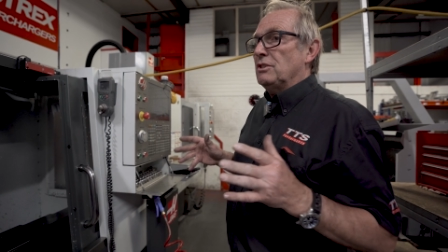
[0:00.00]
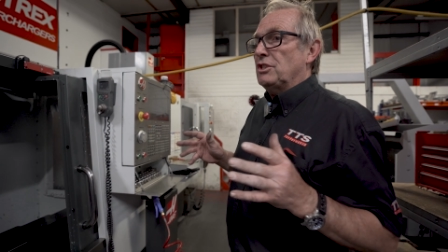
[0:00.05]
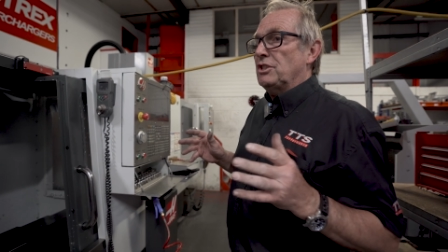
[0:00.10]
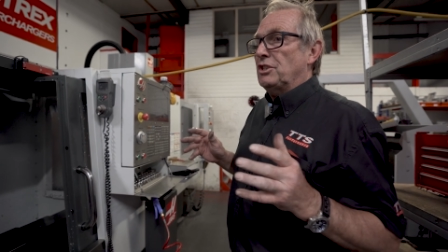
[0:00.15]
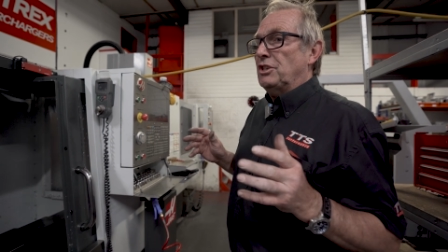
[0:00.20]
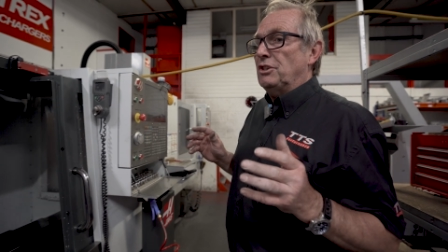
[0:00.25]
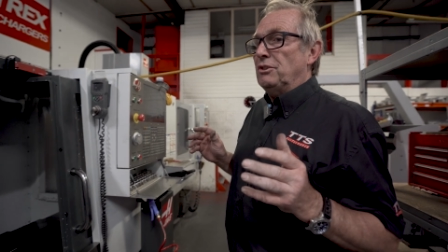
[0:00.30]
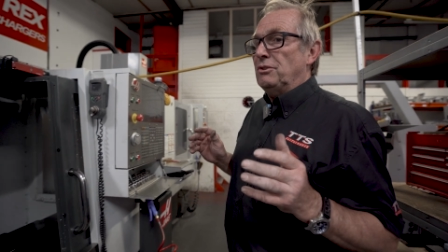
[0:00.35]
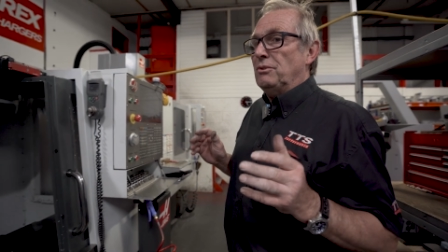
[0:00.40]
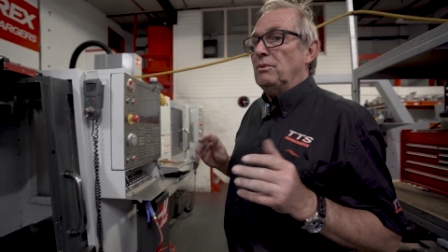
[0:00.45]

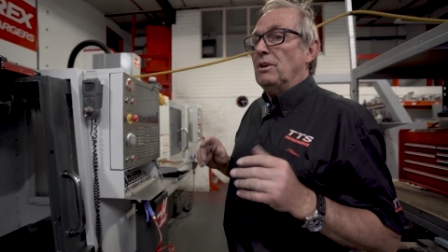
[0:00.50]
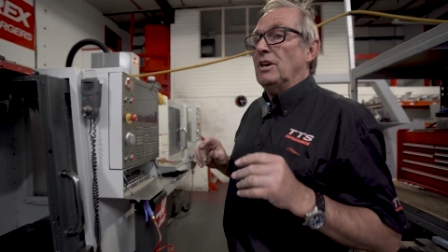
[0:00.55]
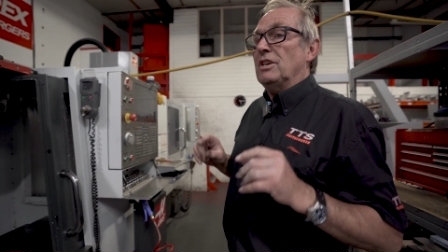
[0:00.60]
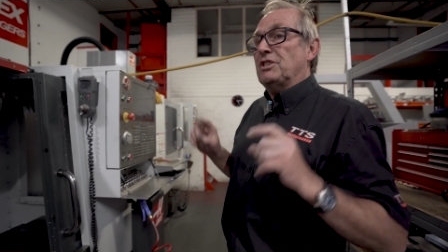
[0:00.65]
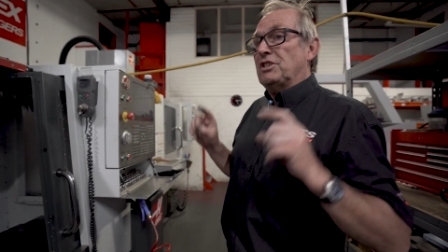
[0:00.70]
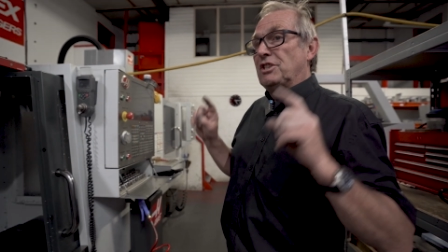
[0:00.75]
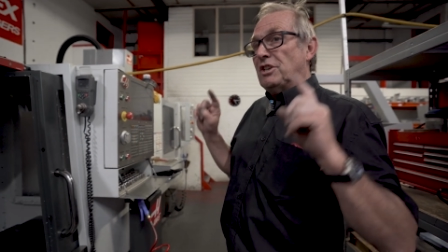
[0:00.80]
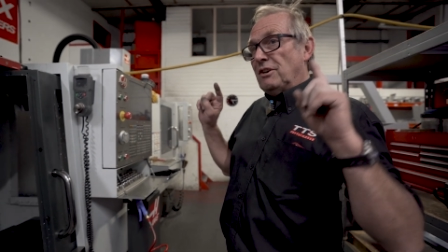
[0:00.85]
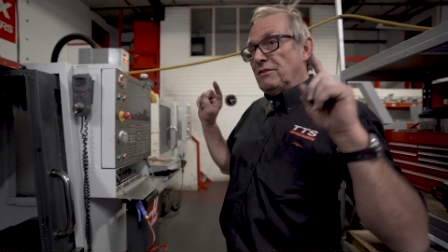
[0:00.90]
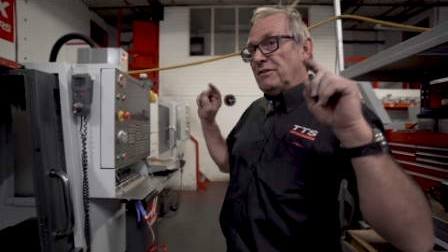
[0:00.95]
to a
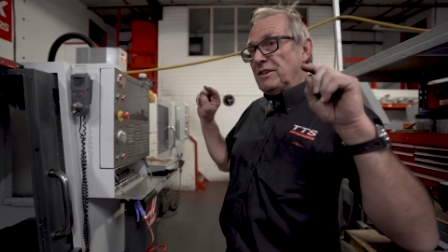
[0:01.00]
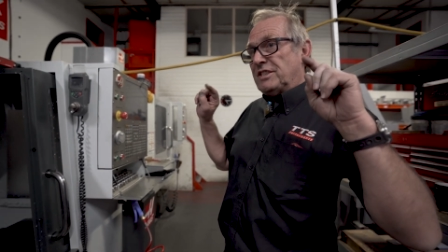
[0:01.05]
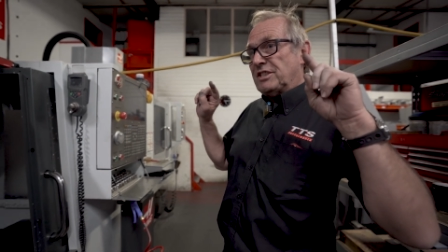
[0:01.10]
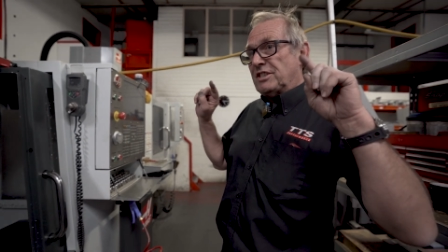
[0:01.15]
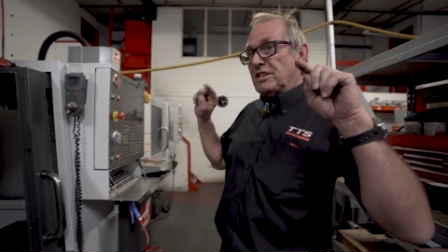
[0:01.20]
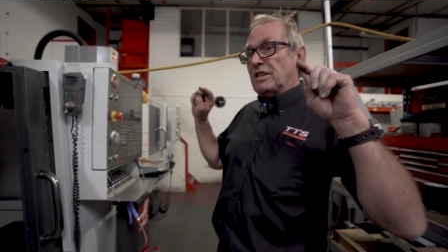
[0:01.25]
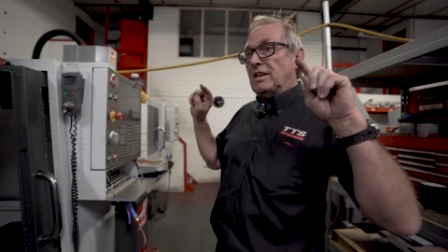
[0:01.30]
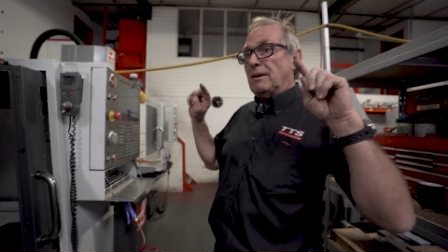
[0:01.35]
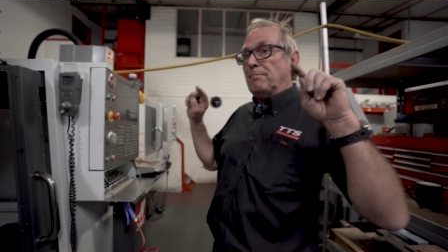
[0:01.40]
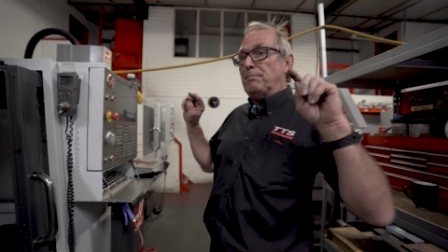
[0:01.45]
service
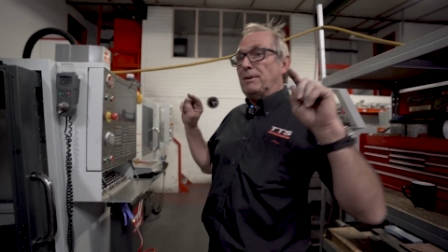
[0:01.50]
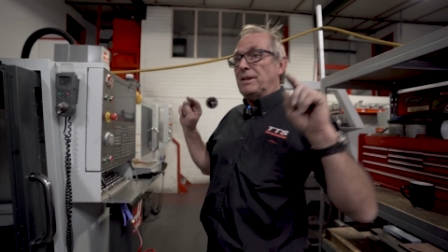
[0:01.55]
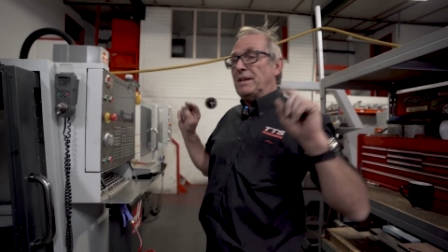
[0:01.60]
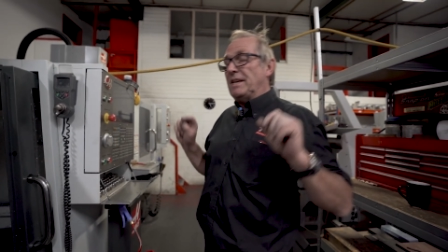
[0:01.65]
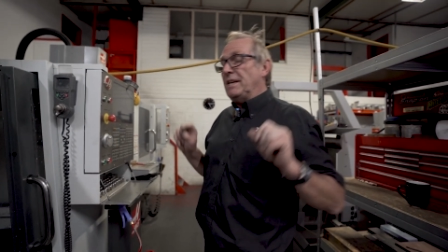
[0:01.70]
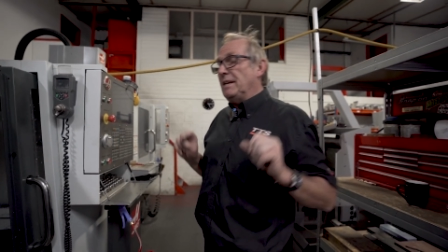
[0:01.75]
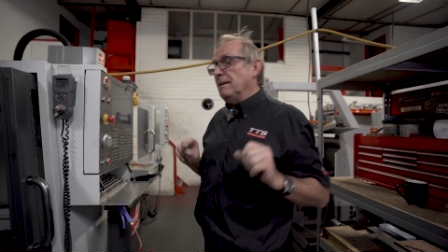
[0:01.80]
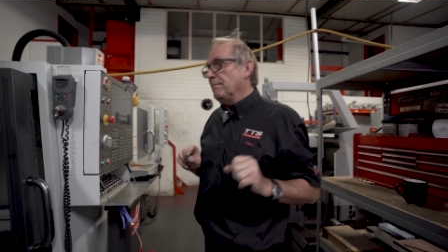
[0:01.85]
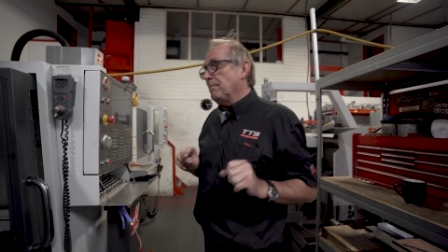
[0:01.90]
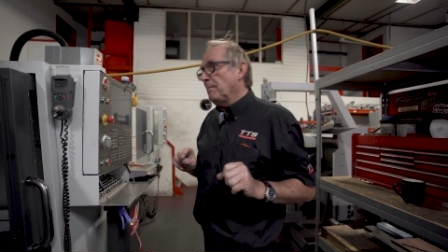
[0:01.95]

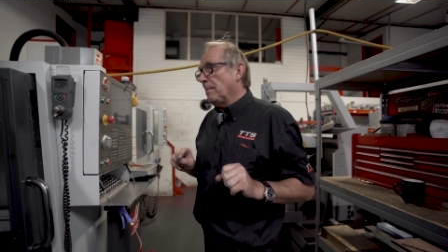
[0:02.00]
company.